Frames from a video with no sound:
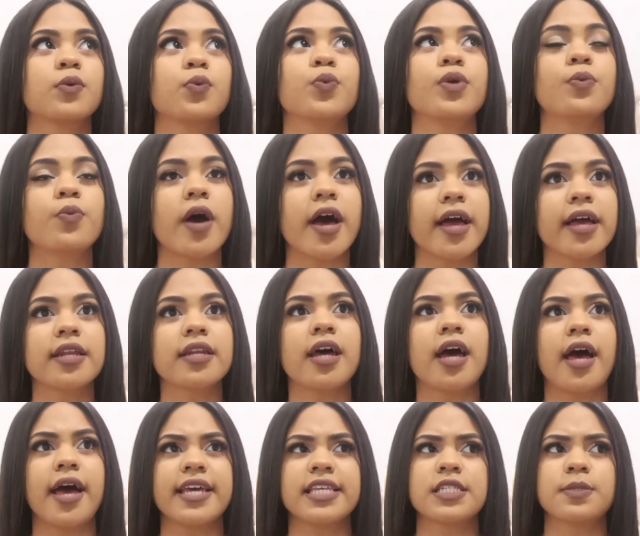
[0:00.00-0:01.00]
We went,
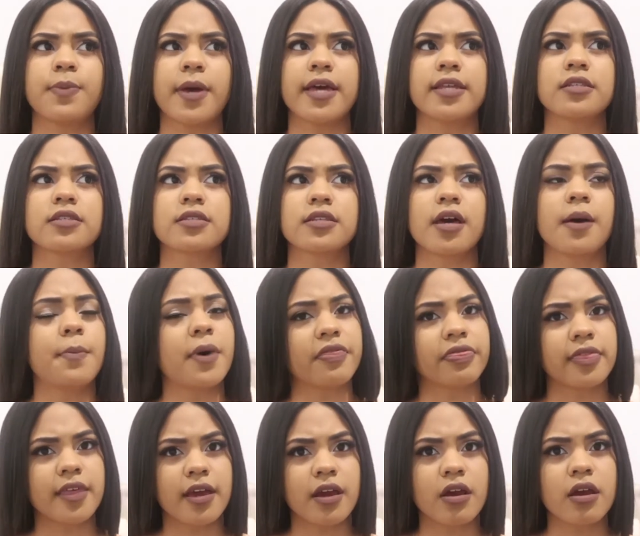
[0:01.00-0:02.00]
I spent a
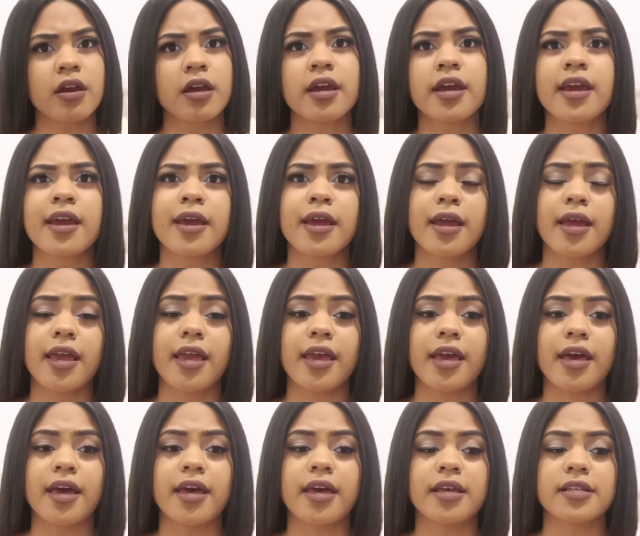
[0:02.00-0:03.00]
month there,
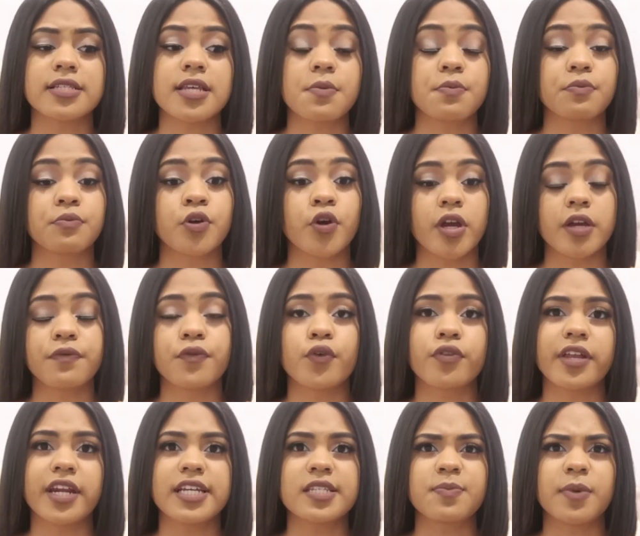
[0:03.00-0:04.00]
and I'm grateful
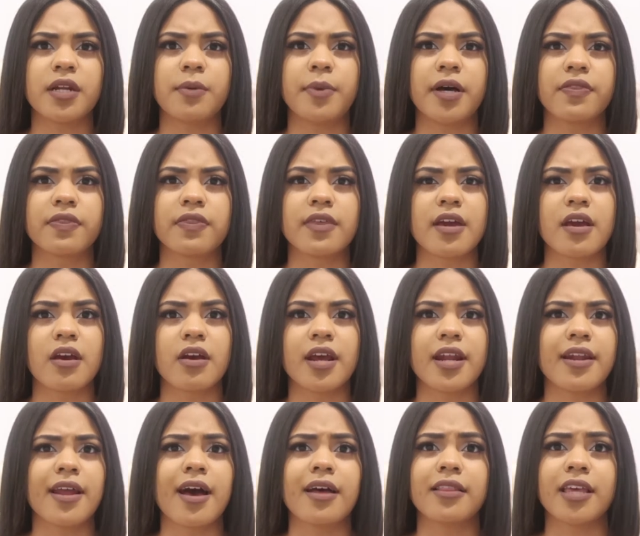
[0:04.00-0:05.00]
that I spent a month there
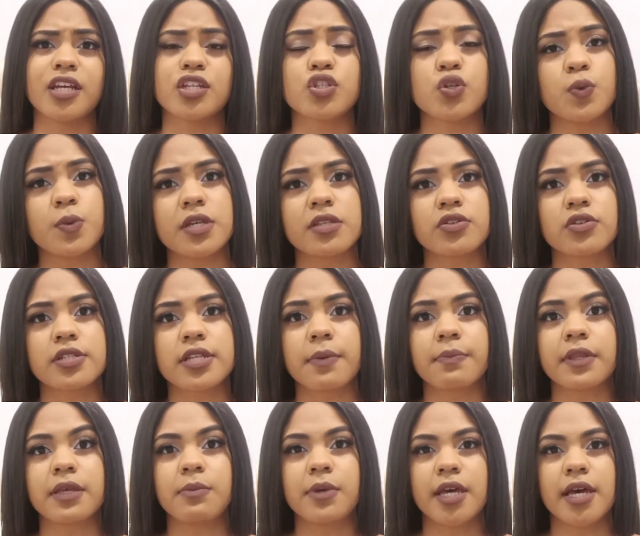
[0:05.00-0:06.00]
and not like 2 weeks or
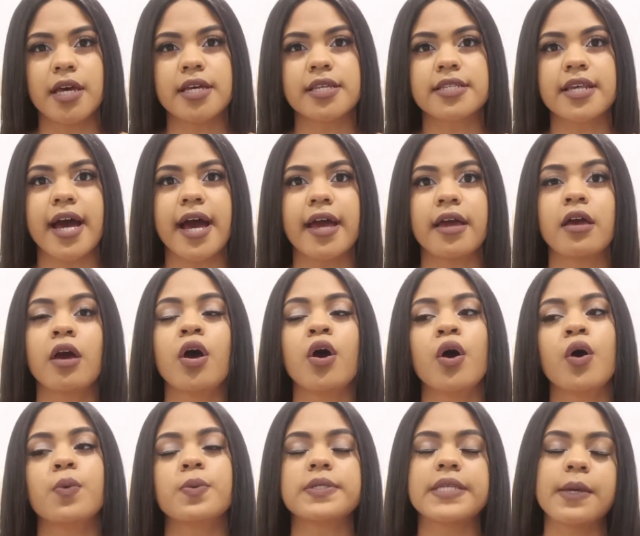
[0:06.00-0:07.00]
something, because I
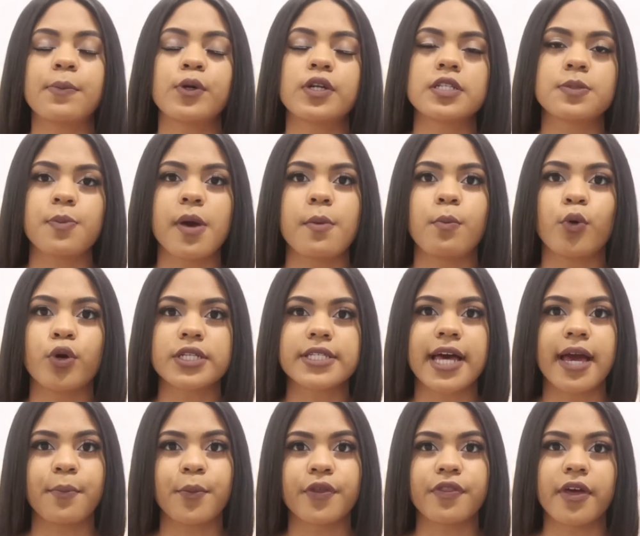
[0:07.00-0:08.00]
was able to spend more
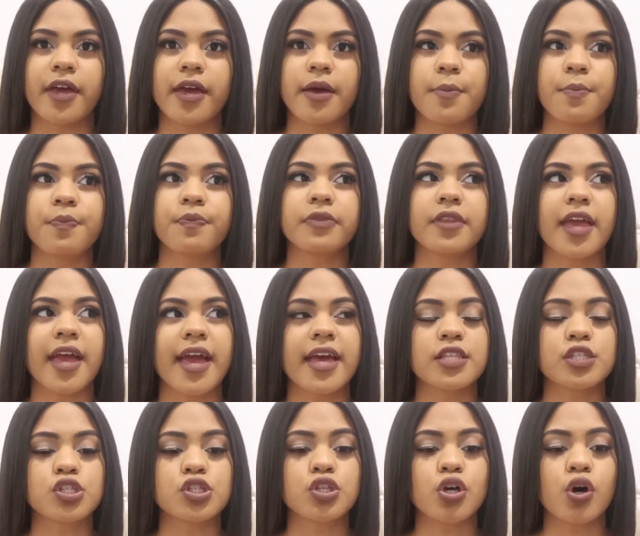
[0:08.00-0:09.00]
time with him.
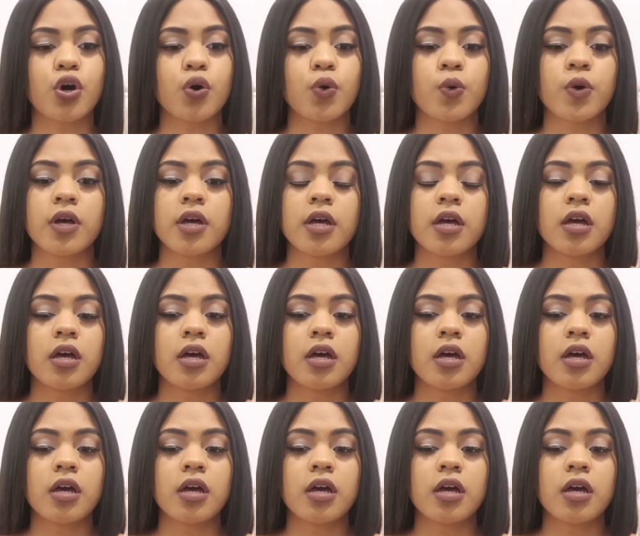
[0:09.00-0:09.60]
And so